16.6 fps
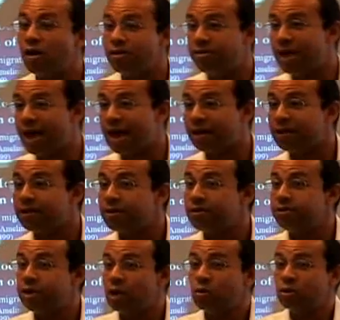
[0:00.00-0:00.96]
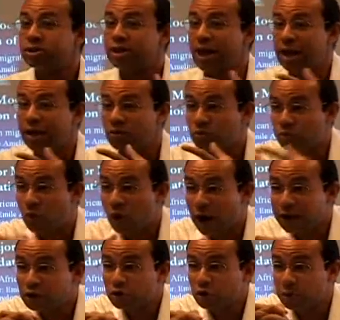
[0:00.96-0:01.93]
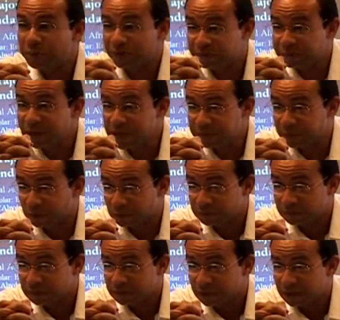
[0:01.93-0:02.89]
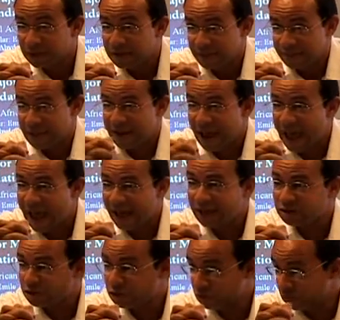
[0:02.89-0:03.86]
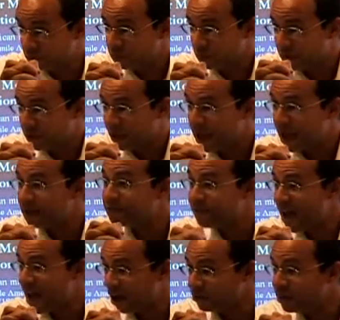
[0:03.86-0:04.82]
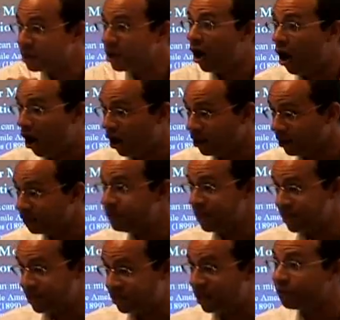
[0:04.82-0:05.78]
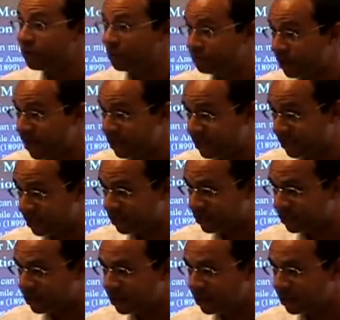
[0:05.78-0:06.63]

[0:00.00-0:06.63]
that there was one group of people that had to have founded all of these different places.